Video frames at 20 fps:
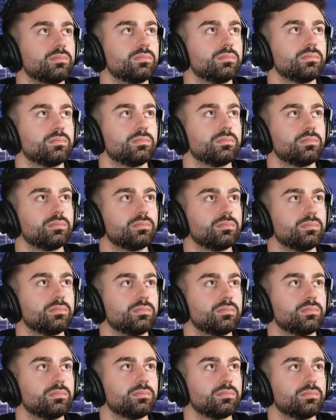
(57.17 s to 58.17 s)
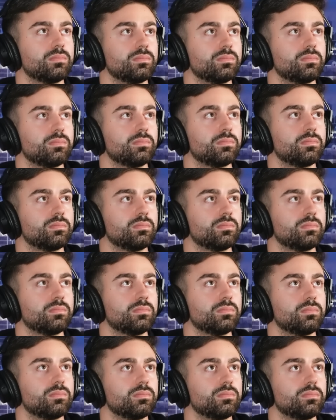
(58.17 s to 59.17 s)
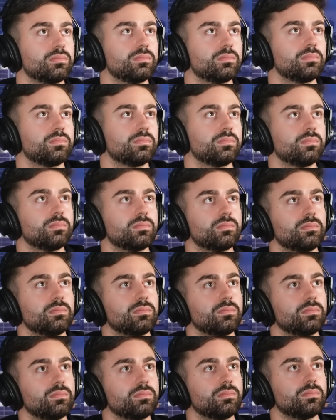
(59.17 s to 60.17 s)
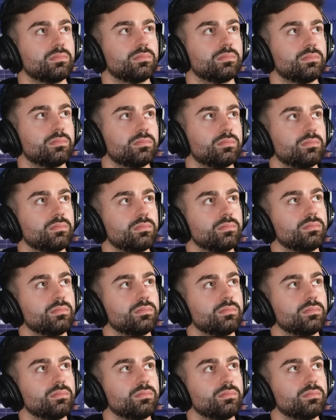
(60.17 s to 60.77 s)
No words are spoken by the person on screen.